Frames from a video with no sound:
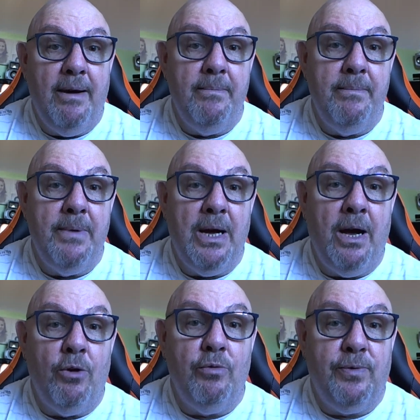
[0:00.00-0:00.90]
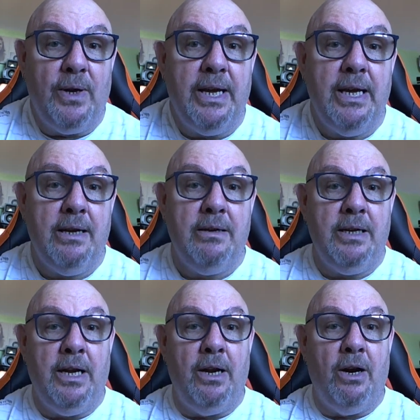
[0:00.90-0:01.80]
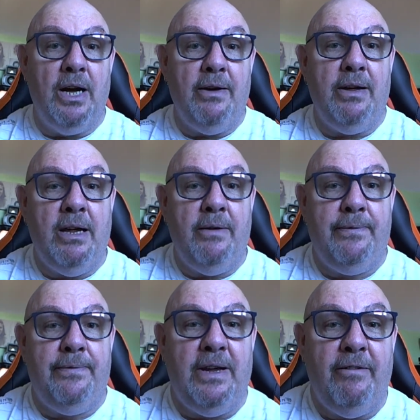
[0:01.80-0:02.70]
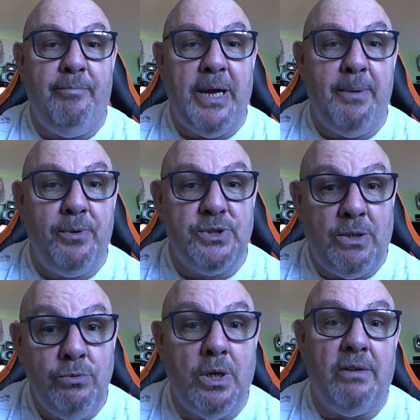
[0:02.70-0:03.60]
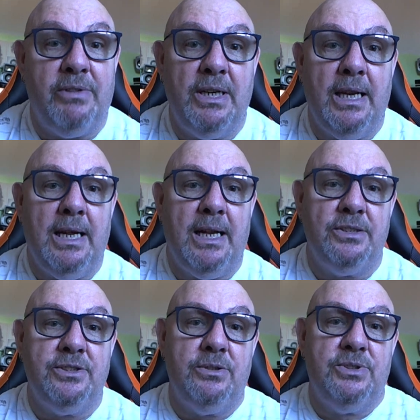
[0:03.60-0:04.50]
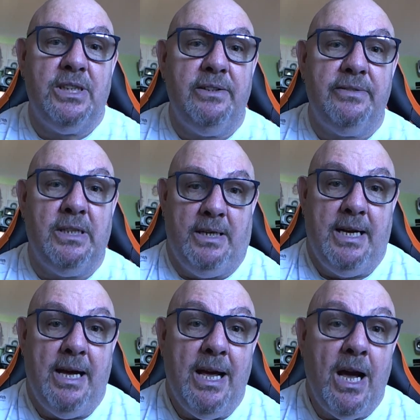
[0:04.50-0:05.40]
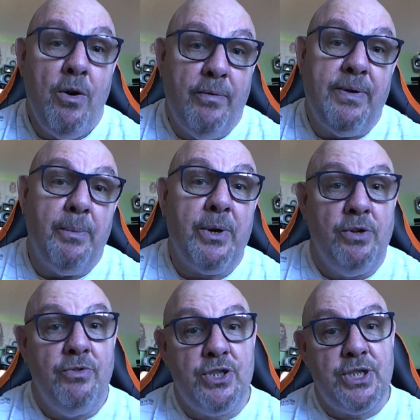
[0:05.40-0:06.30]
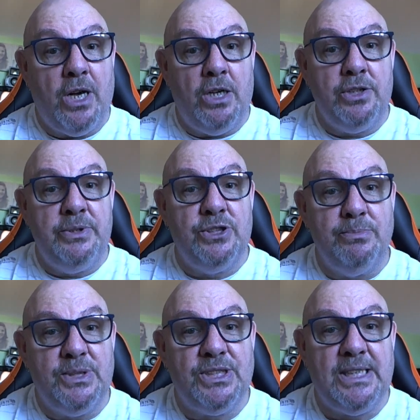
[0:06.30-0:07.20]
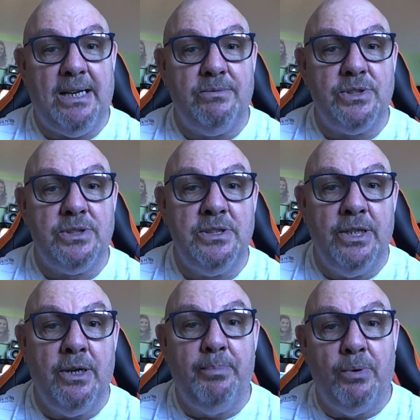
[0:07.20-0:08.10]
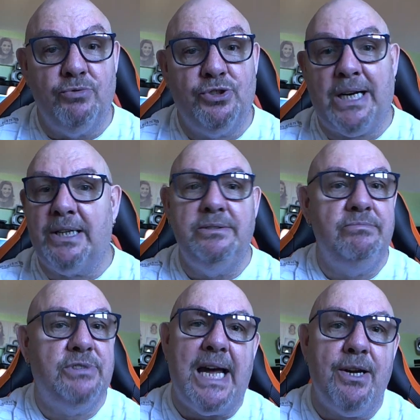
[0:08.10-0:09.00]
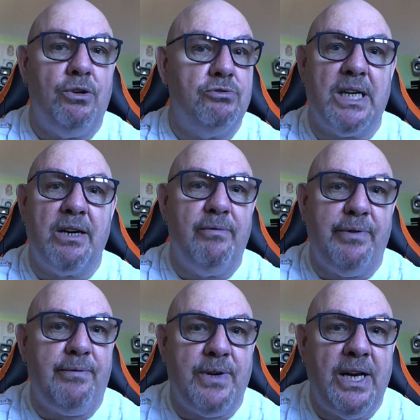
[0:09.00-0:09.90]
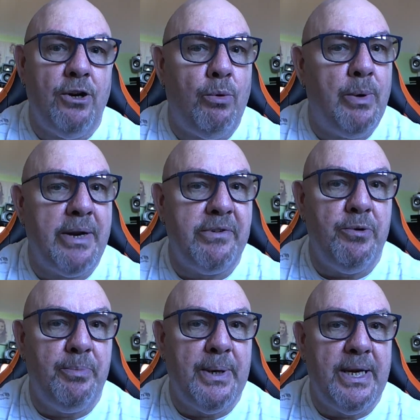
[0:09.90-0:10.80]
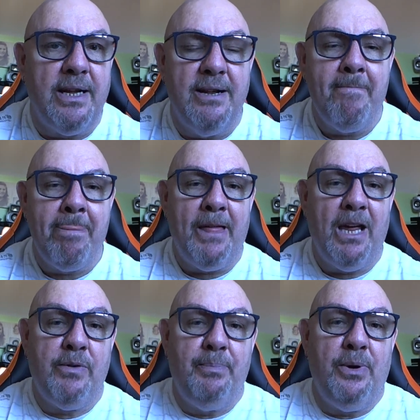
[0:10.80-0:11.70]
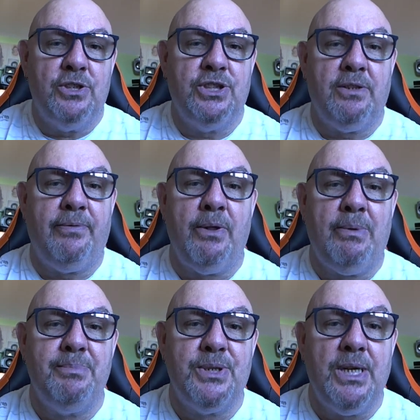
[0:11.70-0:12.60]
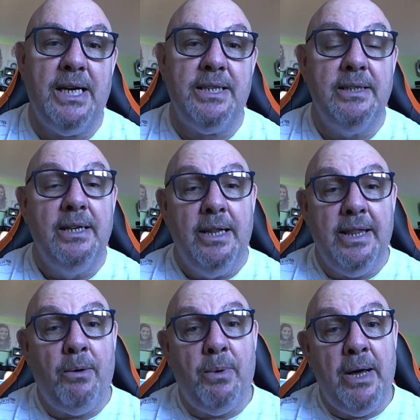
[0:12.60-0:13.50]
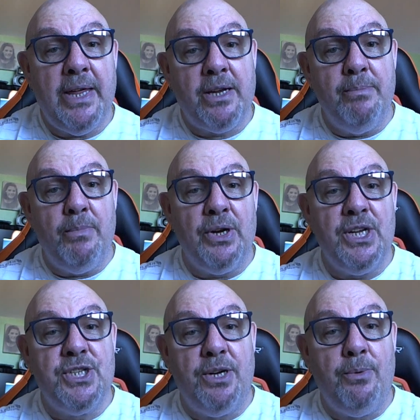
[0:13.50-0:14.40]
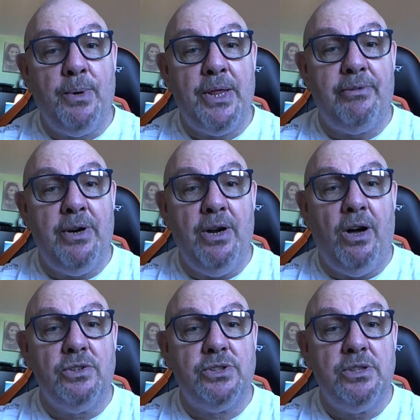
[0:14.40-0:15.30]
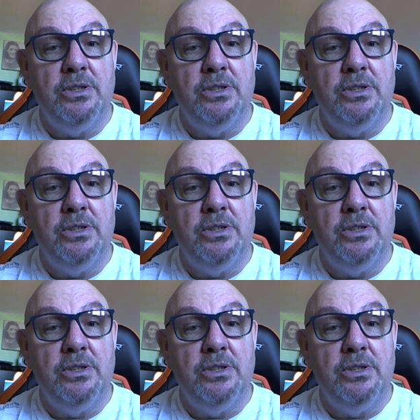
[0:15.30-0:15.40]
Hopefully, you know, if people say, oh, I really like a juice, hopefully we can start doing some discounts, you know, put Dragon 10 or Dragon 15 or whatever it will be if you purchase off the website. That way they can monitor whether or not